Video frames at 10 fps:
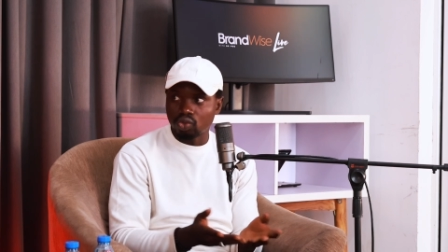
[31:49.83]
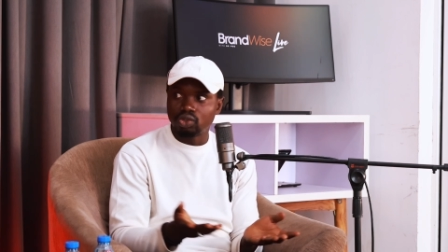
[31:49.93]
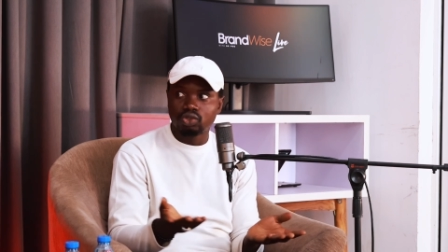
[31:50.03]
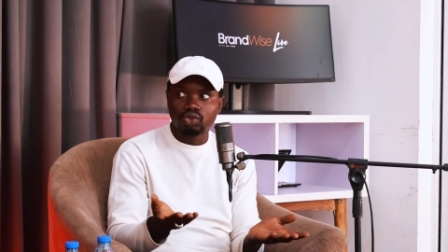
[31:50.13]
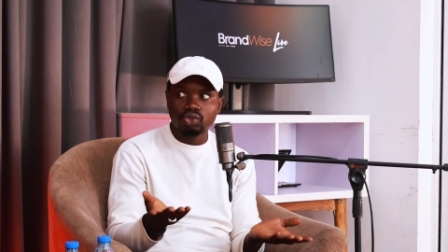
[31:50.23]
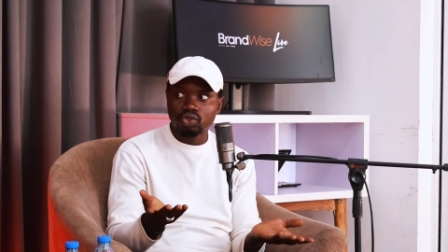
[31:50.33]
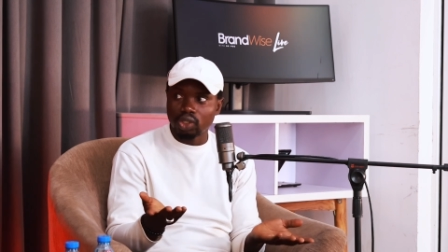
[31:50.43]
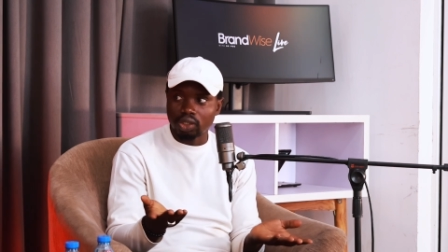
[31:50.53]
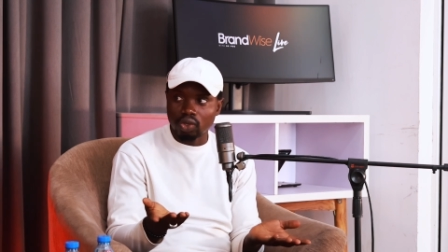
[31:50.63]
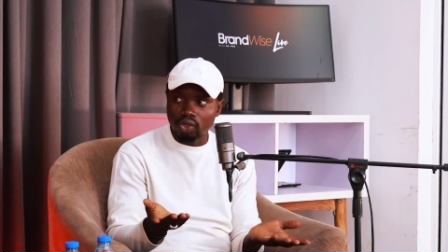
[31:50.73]
They could choose to
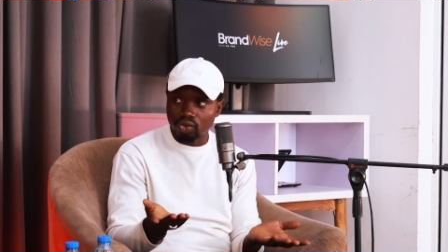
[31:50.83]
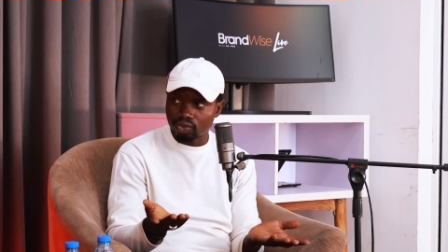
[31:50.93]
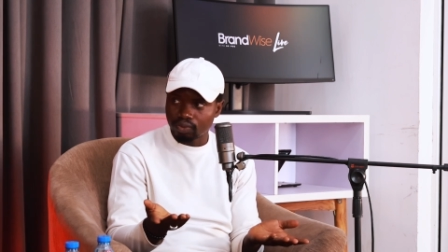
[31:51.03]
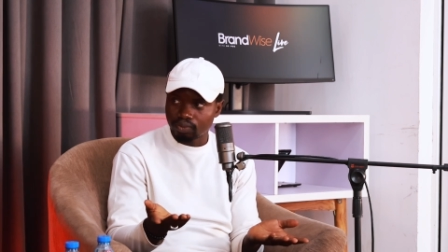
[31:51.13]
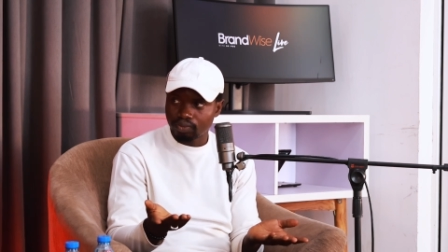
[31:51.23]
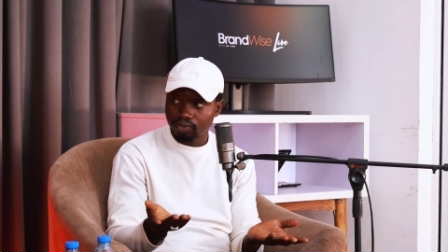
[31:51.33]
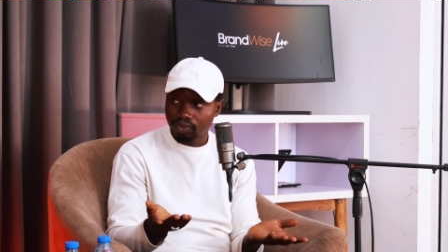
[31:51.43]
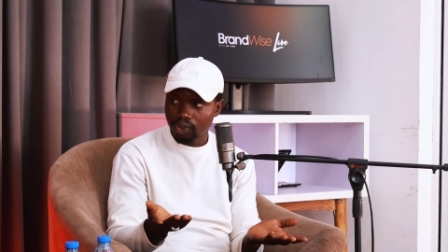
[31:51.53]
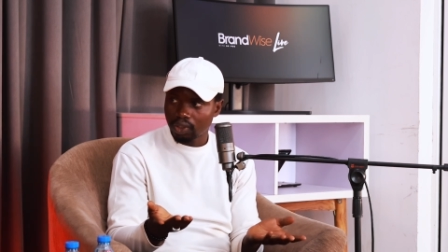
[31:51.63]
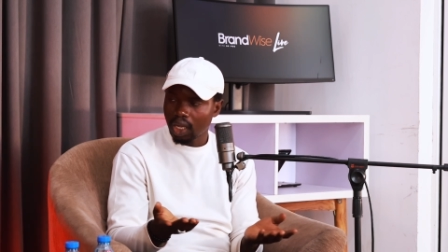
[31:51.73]
ignore you,
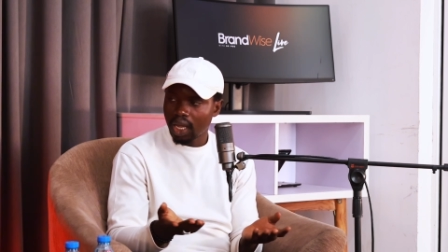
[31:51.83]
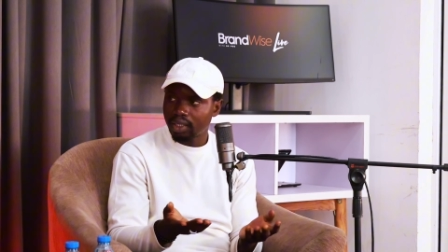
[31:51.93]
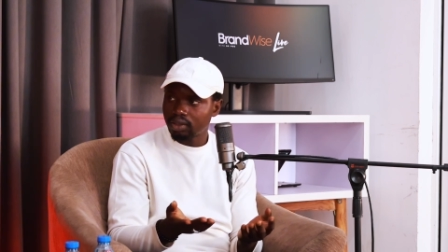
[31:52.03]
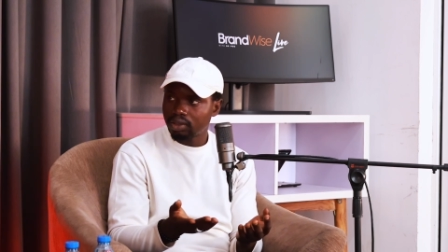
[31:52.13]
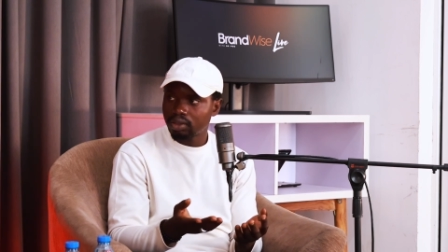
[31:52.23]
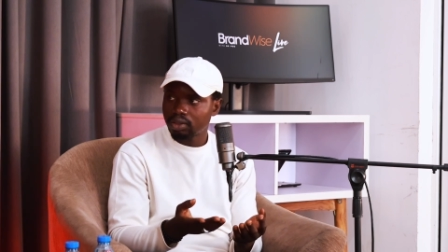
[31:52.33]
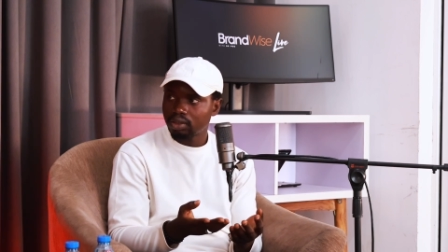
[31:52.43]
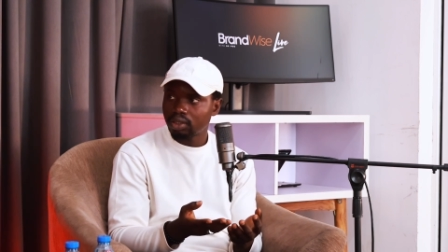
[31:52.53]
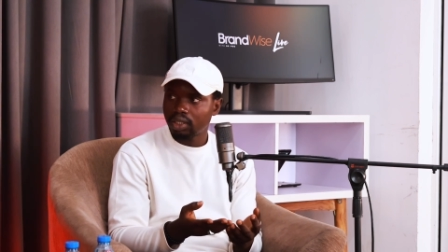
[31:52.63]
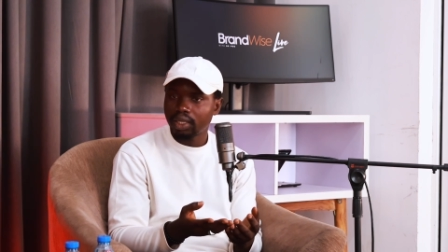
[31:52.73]
and
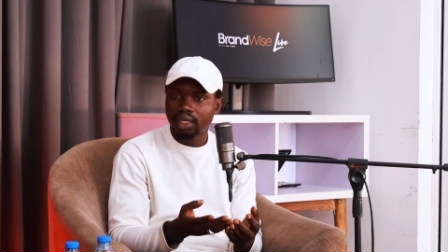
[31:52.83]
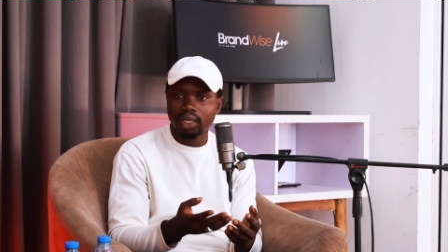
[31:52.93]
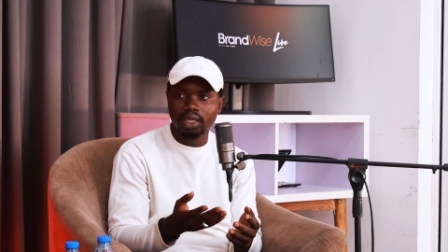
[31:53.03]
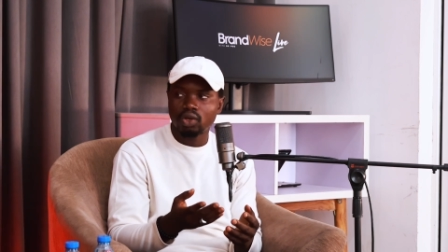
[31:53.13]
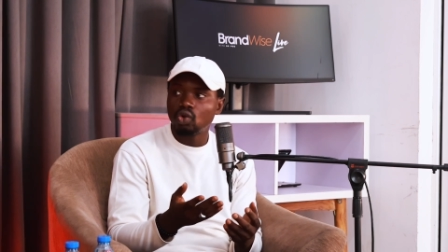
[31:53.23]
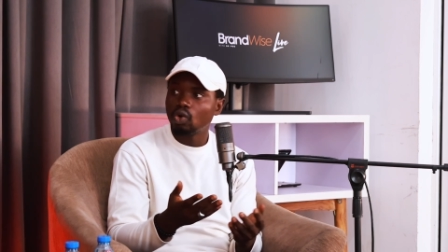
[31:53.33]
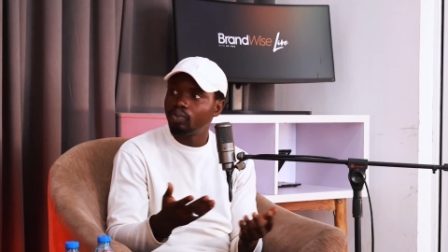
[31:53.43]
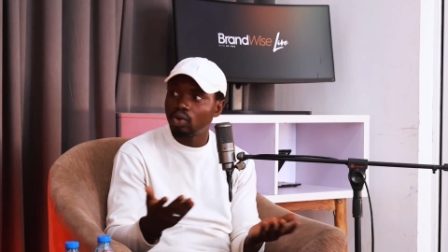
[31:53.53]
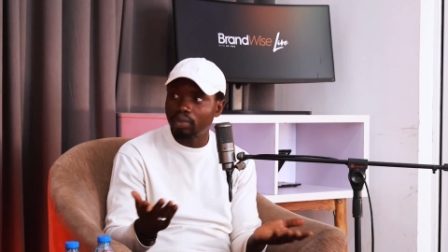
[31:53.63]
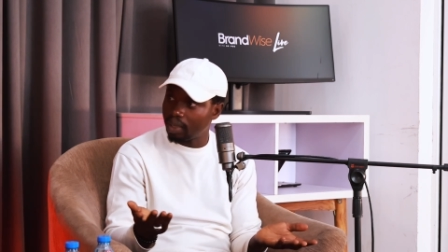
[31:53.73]
no
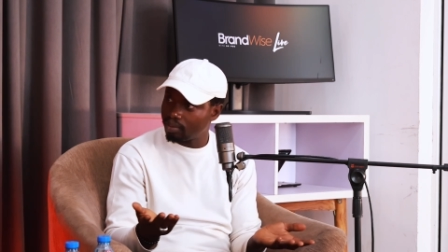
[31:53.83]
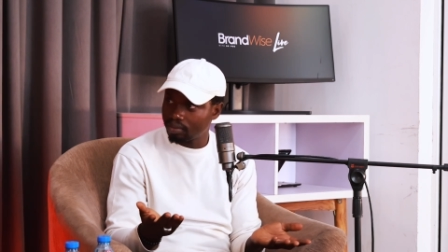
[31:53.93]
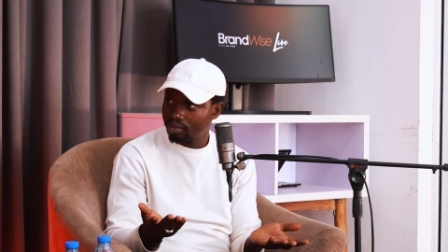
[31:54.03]
problem,